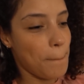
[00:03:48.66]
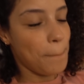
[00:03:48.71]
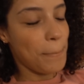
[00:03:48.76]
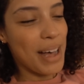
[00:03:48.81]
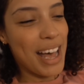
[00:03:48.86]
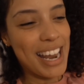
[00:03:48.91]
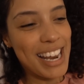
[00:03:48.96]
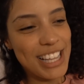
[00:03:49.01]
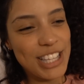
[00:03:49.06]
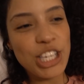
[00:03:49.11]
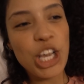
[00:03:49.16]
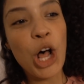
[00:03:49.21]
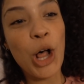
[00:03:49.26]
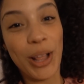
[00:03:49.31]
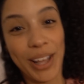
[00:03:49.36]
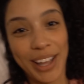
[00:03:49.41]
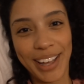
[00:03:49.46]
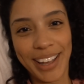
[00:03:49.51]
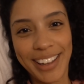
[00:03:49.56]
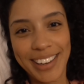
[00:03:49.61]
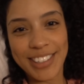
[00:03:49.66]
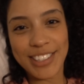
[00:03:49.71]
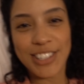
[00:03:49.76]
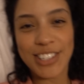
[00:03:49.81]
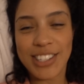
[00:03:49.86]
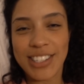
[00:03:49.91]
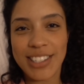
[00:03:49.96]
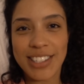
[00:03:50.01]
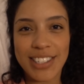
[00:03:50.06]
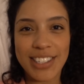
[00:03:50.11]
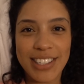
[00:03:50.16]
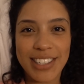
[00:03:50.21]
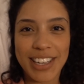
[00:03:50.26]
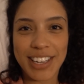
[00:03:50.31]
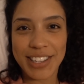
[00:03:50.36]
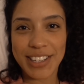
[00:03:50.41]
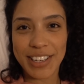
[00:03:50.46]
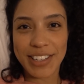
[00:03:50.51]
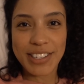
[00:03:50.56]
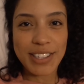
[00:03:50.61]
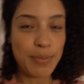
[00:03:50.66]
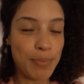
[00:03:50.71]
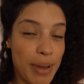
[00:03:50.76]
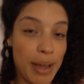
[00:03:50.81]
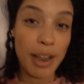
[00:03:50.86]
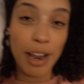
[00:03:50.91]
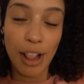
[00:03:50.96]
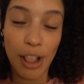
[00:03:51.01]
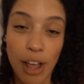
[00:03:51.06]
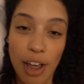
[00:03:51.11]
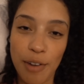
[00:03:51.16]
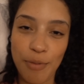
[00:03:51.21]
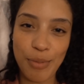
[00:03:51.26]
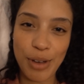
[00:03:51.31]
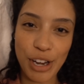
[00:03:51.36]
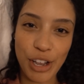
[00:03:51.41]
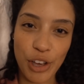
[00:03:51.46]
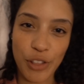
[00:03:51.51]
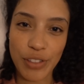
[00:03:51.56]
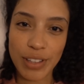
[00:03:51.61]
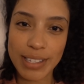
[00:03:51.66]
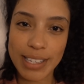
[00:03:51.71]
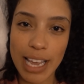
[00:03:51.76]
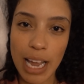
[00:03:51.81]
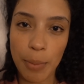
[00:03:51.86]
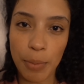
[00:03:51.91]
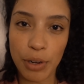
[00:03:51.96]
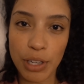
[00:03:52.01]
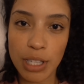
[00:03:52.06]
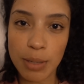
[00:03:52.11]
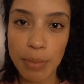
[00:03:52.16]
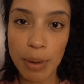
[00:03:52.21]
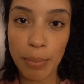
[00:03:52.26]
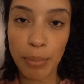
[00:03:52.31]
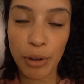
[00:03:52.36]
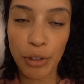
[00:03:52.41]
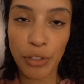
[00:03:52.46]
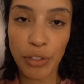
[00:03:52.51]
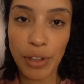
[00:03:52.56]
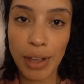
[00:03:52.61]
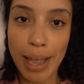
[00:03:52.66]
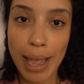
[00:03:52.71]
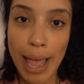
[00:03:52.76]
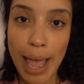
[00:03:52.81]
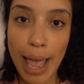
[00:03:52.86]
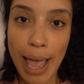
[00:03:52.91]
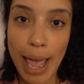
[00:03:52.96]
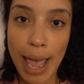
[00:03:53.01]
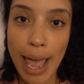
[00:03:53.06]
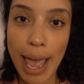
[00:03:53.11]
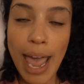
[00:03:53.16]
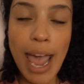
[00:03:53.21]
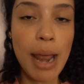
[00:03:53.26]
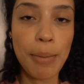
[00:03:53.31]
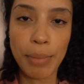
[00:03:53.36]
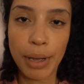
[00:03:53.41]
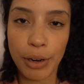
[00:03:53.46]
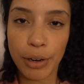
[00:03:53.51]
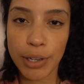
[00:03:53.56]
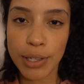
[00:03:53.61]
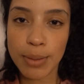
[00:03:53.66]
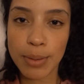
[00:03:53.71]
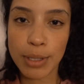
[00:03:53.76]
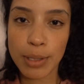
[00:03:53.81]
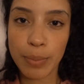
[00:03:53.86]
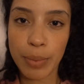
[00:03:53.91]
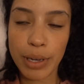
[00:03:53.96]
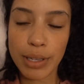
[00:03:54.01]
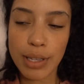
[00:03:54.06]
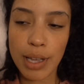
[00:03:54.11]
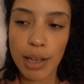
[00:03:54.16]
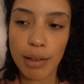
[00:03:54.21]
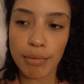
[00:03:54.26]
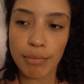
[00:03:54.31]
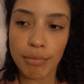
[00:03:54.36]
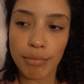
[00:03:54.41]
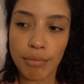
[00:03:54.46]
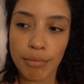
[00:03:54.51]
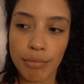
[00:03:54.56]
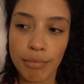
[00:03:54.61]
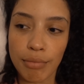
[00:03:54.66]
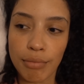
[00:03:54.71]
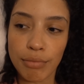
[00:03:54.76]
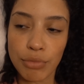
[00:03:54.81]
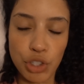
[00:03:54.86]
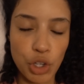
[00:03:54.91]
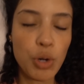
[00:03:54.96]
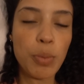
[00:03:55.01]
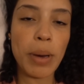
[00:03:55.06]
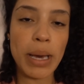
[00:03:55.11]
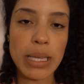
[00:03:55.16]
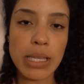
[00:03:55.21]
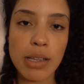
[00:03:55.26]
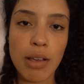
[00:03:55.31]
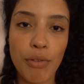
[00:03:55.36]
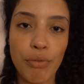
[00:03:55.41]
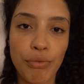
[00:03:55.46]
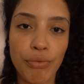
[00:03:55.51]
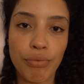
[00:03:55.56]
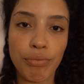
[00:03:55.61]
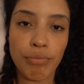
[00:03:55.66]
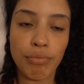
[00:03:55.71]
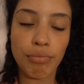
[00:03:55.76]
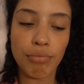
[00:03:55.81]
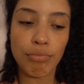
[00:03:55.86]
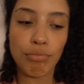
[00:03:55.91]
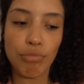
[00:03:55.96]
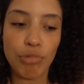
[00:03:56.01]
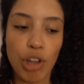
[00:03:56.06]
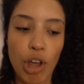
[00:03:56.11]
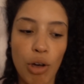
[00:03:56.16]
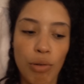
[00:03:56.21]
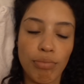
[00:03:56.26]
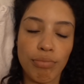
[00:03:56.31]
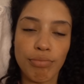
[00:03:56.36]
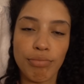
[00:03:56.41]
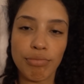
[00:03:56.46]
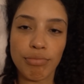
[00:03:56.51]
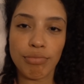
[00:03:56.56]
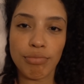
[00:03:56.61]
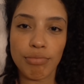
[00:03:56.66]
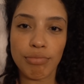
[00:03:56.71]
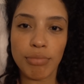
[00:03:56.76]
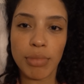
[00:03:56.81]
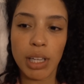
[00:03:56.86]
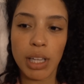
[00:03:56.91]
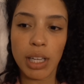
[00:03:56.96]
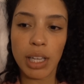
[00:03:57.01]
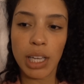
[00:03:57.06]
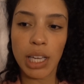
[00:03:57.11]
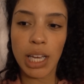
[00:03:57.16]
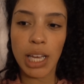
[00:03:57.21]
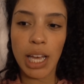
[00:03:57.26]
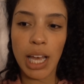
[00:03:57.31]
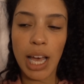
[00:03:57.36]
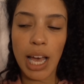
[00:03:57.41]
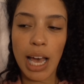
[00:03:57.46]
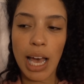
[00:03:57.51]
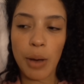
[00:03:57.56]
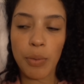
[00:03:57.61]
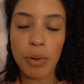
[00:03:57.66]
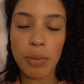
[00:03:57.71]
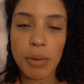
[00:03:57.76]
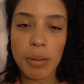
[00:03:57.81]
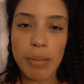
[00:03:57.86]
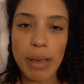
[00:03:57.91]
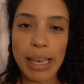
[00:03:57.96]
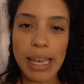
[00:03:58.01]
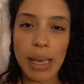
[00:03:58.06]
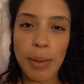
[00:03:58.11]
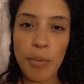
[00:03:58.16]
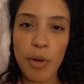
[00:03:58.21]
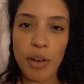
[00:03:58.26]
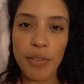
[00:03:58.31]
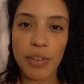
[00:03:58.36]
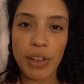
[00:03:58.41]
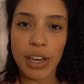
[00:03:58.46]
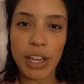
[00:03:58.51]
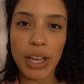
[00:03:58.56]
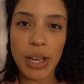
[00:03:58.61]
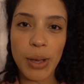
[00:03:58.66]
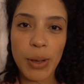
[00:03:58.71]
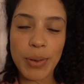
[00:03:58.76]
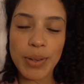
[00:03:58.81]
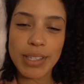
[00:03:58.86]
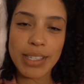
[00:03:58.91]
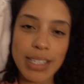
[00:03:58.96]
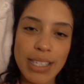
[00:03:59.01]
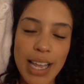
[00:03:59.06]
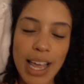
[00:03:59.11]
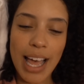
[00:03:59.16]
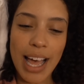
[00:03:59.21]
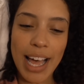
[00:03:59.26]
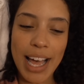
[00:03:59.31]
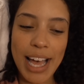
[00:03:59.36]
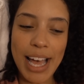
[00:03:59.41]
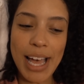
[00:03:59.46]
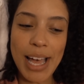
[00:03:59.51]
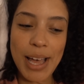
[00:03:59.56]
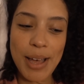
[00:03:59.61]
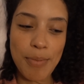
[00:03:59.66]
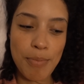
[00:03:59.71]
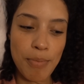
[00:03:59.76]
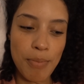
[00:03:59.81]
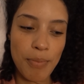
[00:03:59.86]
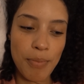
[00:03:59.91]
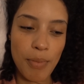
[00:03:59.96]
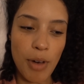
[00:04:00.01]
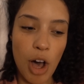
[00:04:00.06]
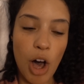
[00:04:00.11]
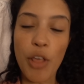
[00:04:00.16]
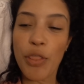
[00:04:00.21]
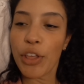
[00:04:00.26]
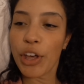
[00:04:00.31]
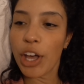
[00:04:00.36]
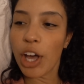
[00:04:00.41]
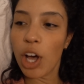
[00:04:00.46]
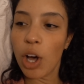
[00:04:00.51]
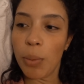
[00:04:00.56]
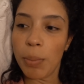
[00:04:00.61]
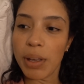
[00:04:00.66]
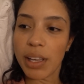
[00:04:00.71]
But it's all good because I spent a lot of money on this camera. It's my birthday and my Christmas present to myself. So I will be making more videos on the go,